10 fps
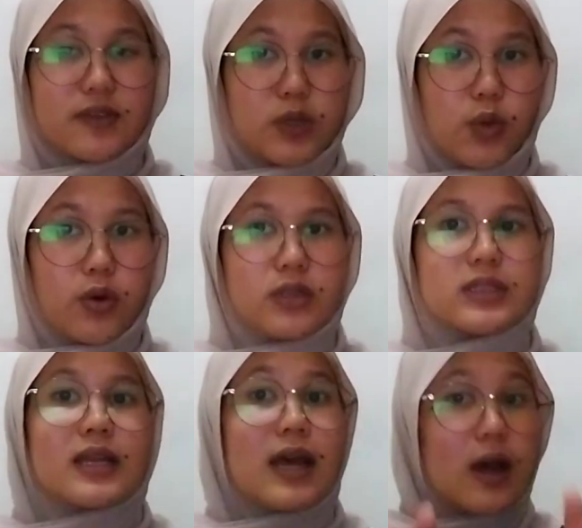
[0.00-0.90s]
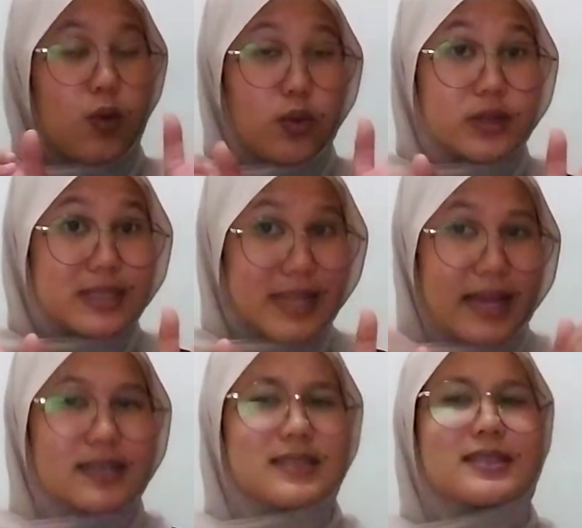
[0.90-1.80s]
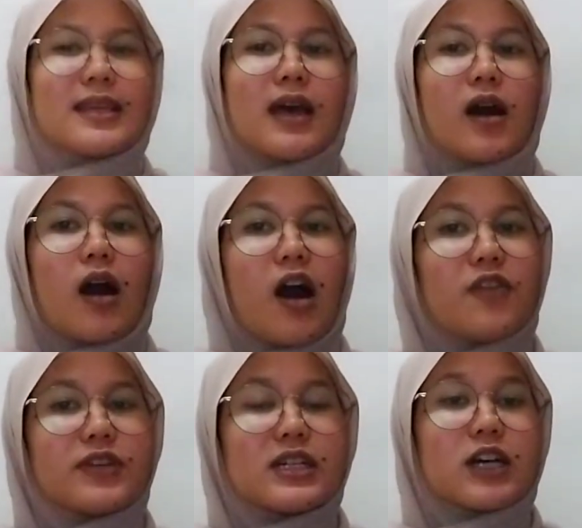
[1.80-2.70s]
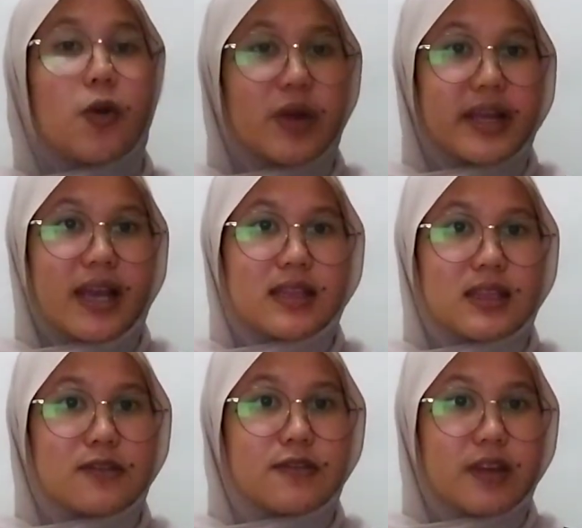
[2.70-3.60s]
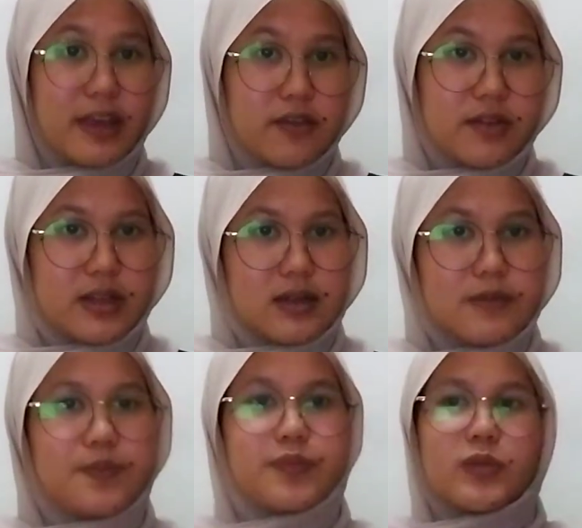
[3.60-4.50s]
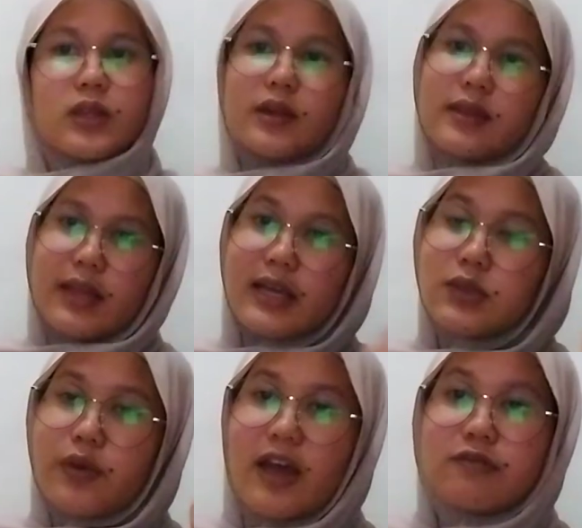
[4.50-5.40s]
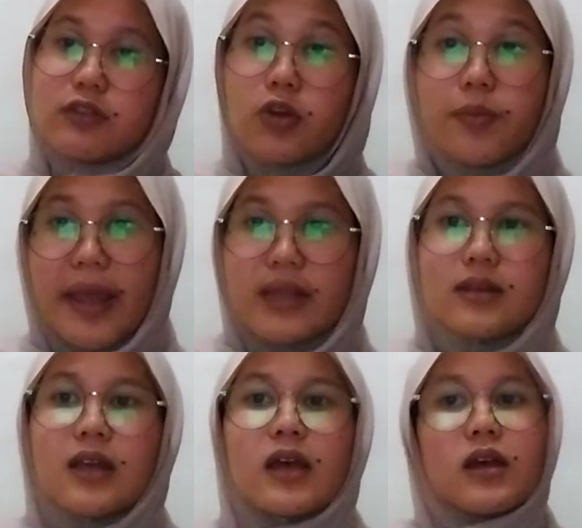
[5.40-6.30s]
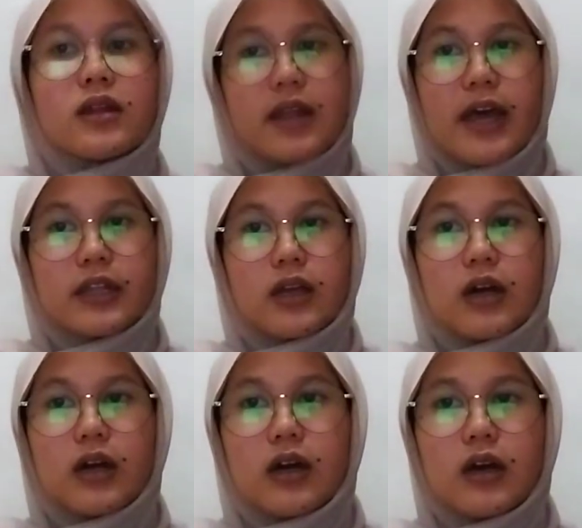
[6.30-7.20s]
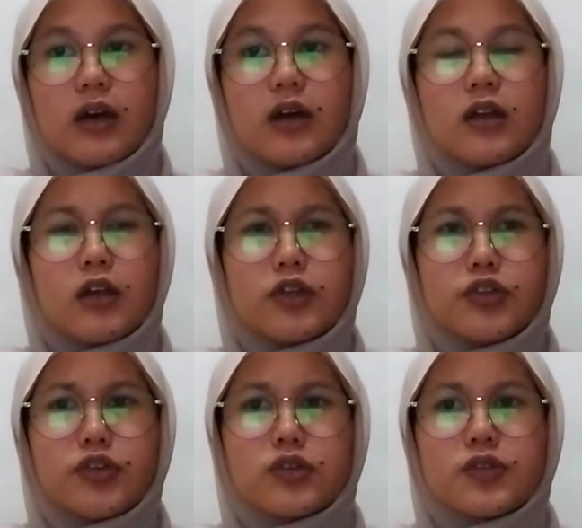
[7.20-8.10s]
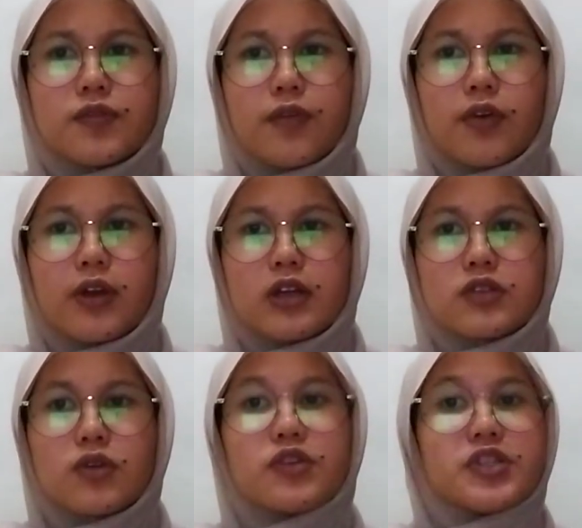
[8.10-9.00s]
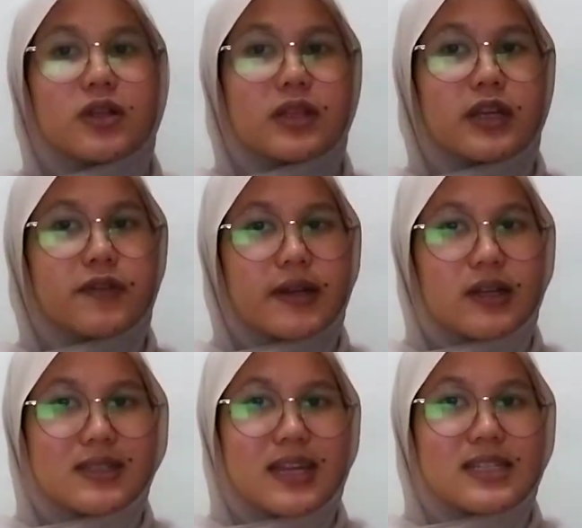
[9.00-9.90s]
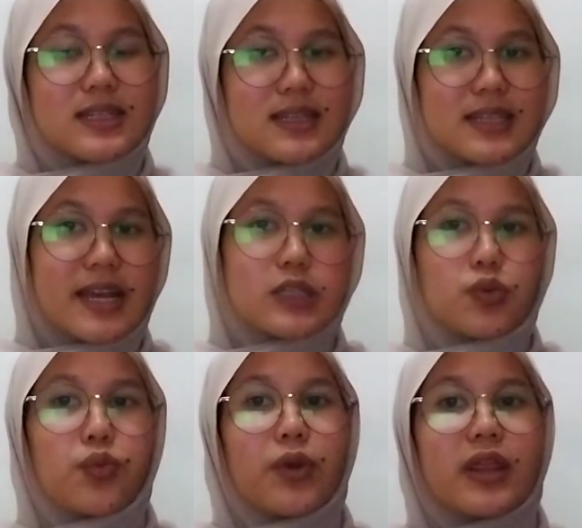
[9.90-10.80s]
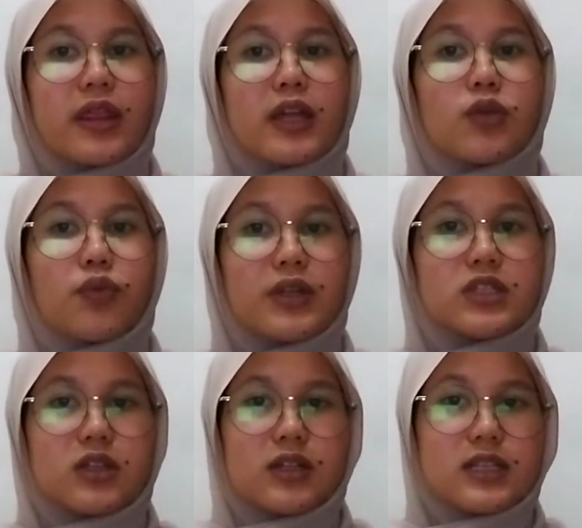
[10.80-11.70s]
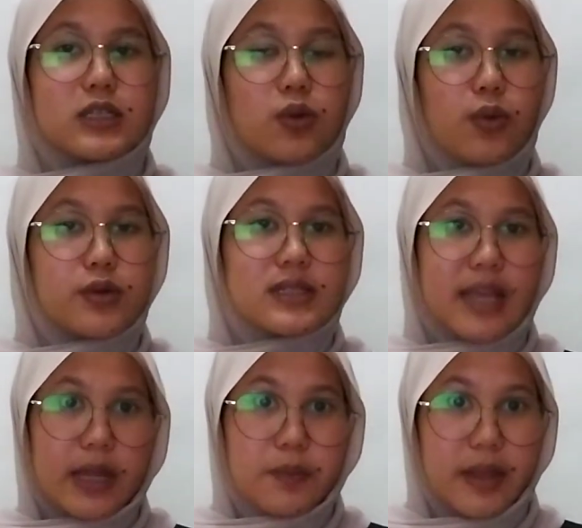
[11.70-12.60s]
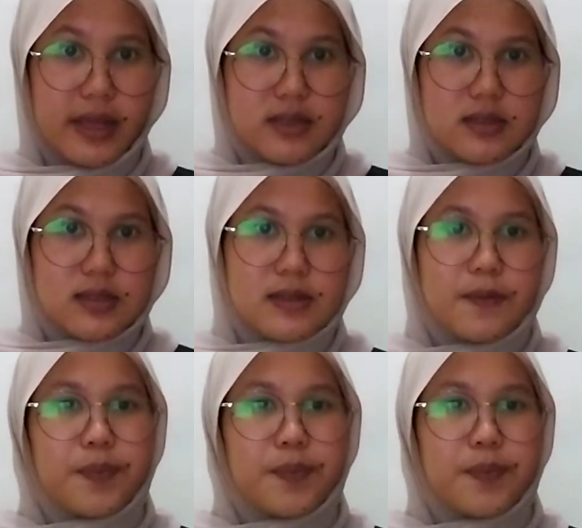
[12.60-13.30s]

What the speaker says: record or text of a communicative event. Next, we have domain that used for a socially recognized context within which the discourse takes place.